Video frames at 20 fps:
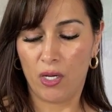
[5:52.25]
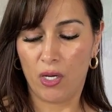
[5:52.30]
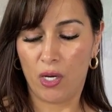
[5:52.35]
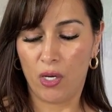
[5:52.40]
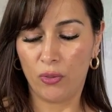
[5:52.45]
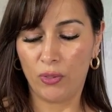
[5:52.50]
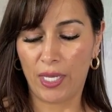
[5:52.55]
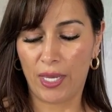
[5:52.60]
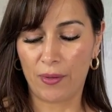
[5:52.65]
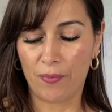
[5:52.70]

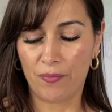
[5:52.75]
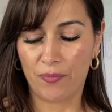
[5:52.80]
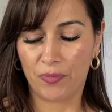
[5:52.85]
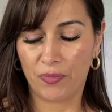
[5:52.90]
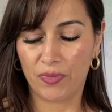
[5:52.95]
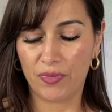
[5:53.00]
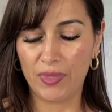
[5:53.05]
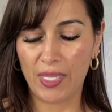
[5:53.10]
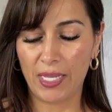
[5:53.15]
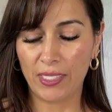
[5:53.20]
Okay,
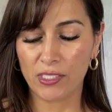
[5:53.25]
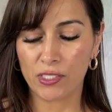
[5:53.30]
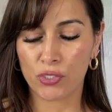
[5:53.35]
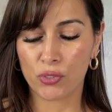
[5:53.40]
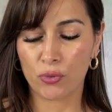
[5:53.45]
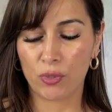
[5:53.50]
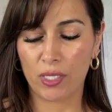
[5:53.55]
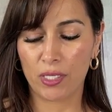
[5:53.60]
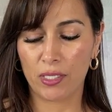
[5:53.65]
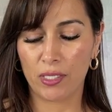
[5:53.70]

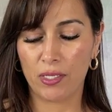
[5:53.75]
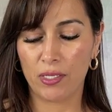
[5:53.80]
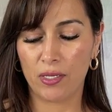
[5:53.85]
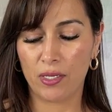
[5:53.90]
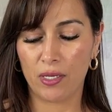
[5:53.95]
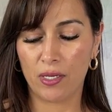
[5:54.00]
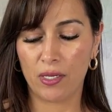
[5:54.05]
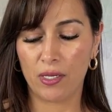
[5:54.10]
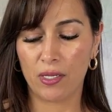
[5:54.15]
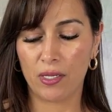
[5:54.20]
next one.
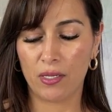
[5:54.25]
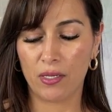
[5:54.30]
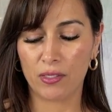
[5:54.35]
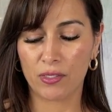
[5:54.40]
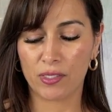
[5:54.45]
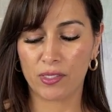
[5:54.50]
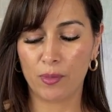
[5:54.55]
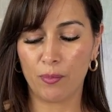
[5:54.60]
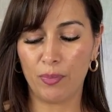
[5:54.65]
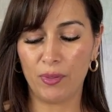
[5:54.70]

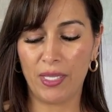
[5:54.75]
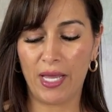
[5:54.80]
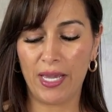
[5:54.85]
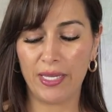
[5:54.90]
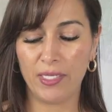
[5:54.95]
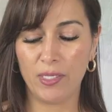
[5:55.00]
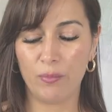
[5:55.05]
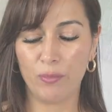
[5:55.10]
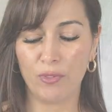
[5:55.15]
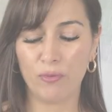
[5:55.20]

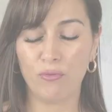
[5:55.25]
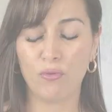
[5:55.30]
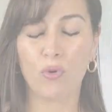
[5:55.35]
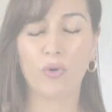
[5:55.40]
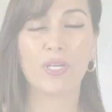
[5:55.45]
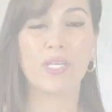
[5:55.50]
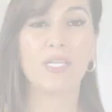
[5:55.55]
Supply number 4